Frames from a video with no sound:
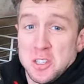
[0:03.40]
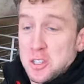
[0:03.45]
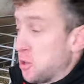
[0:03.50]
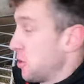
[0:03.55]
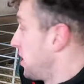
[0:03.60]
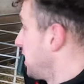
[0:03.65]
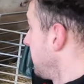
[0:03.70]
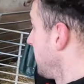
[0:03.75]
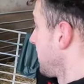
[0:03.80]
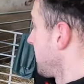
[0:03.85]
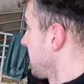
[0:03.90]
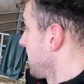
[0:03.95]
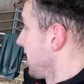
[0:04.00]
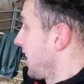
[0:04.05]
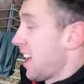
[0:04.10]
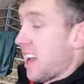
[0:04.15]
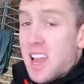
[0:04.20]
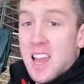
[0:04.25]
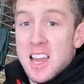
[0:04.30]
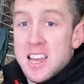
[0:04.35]
So here
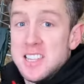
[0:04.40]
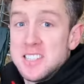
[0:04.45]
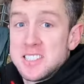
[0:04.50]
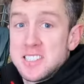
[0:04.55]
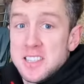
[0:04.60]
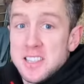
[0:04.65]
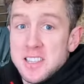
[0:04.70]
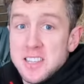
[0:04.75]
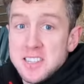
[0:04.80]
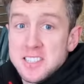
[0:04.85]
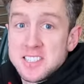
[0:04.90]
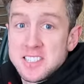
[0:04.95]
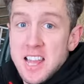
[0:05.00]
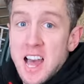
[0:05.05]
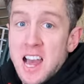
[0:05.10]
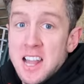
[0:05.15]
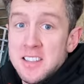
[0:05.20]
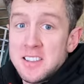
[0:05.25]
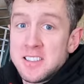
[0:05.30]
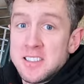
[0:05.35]
is the
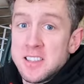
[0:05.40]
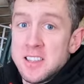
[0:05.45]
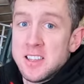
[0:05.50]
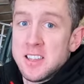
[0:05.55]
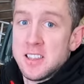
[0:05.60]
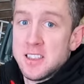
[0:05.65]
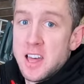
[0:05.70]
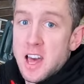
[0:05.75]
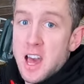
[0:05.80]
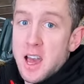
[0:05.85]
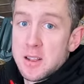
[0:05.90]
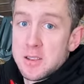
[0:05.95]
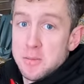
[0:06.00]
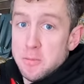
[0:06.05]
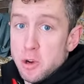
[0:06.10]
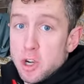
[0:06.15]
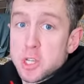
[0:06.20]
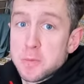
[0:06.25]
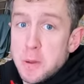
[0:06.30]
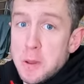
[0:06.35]
stand
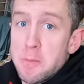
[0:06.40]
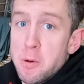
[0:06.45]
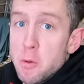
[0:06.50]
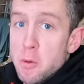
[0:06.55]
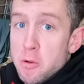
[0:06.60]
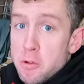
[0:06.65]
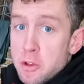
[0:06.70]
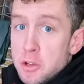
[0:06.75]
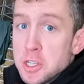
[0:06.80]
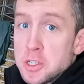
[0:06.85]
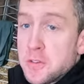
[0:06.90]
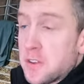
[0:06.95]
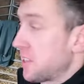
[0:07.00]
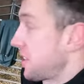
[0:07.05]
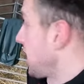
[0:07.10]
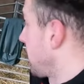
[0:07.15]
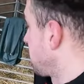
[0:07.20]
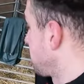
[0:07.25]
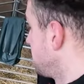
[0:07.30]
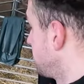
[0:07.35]
that most people will use for
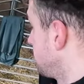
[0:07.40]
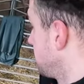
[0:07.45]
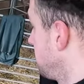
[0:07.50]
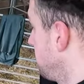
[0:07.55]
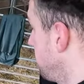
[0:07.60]
dressing